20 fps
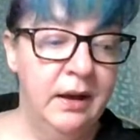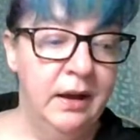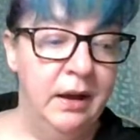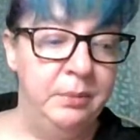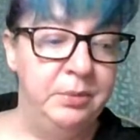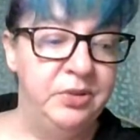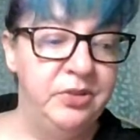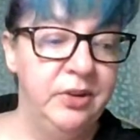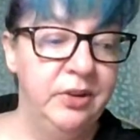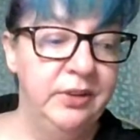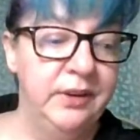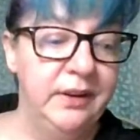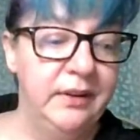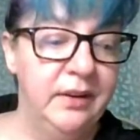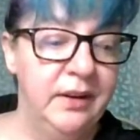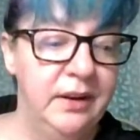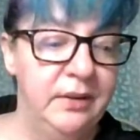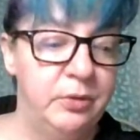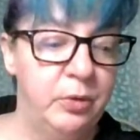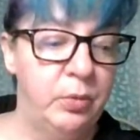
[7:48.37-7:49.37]
I'm still in
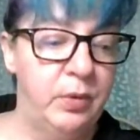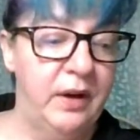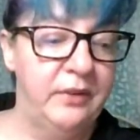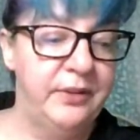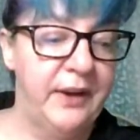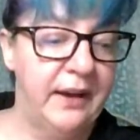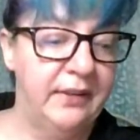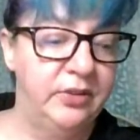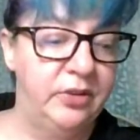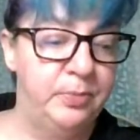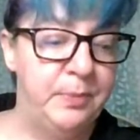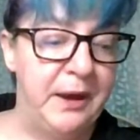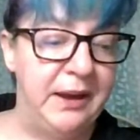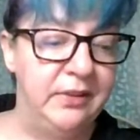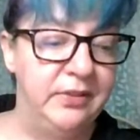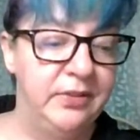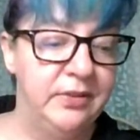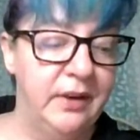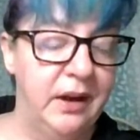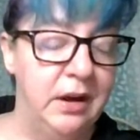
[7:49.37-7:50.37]
kind of a rough
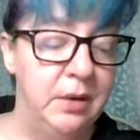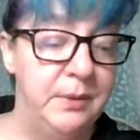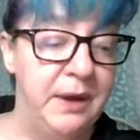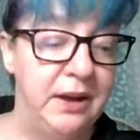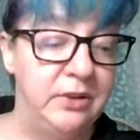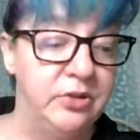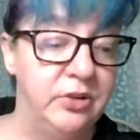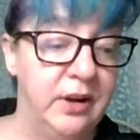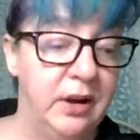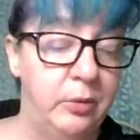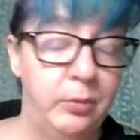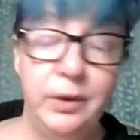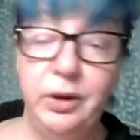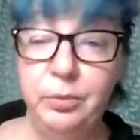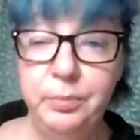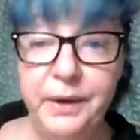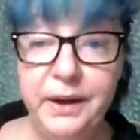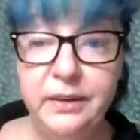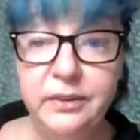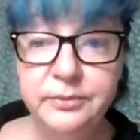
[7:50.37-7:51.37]
headspace. I imagine I will
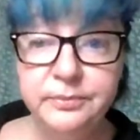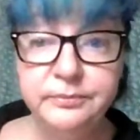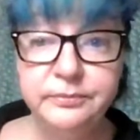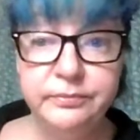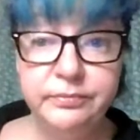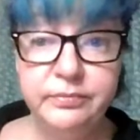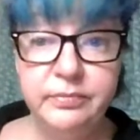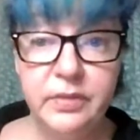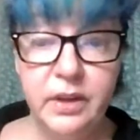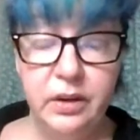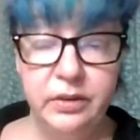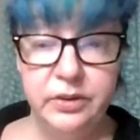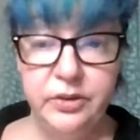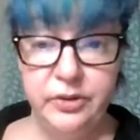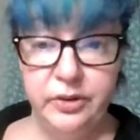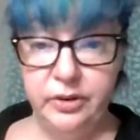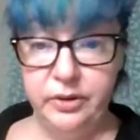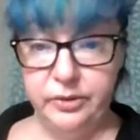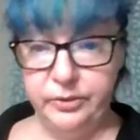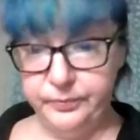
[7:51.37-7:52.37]
be
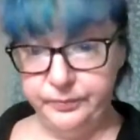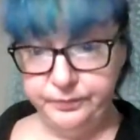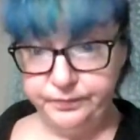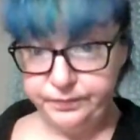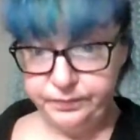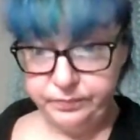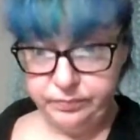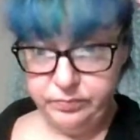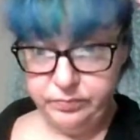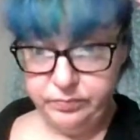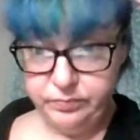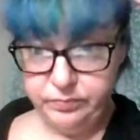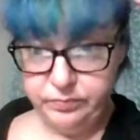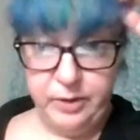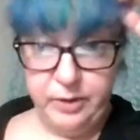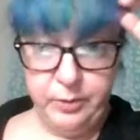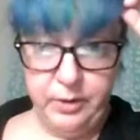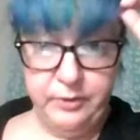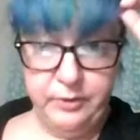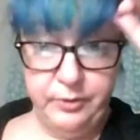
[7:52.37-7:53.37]
until
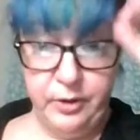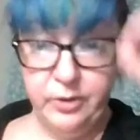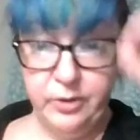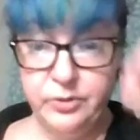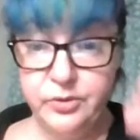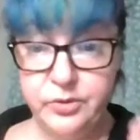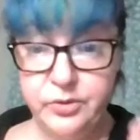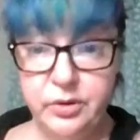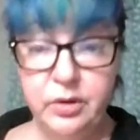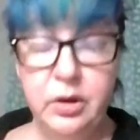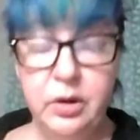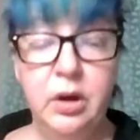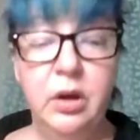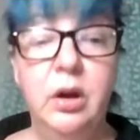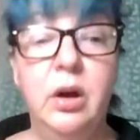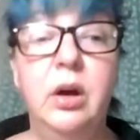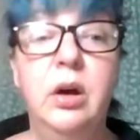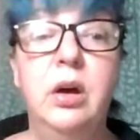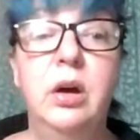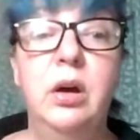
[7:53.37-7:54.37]
January 1st.
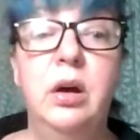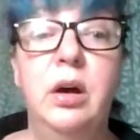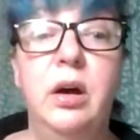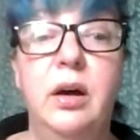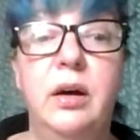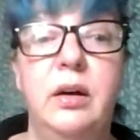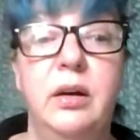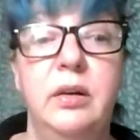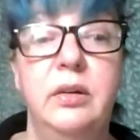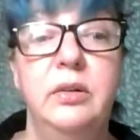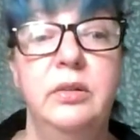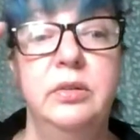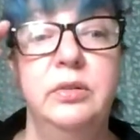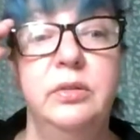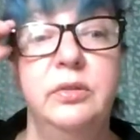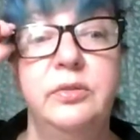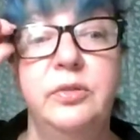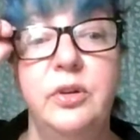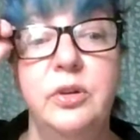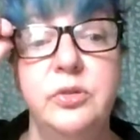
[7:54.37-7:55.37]

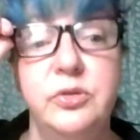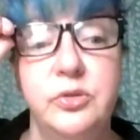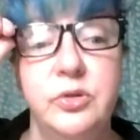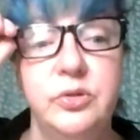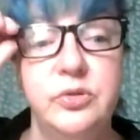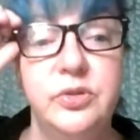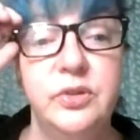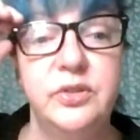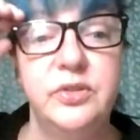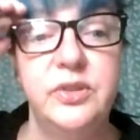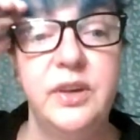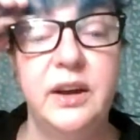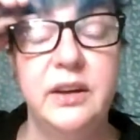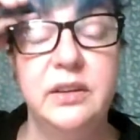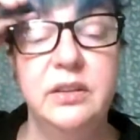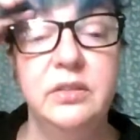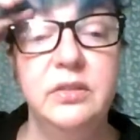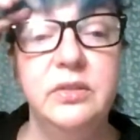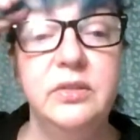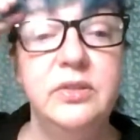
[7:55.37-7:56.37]
1st or
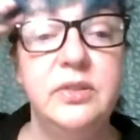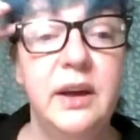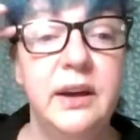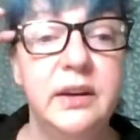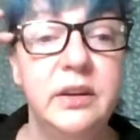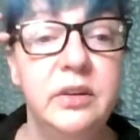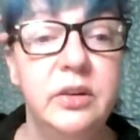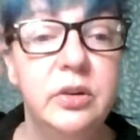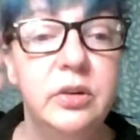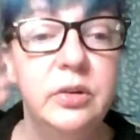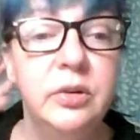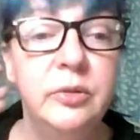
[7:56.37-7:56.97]
2nd.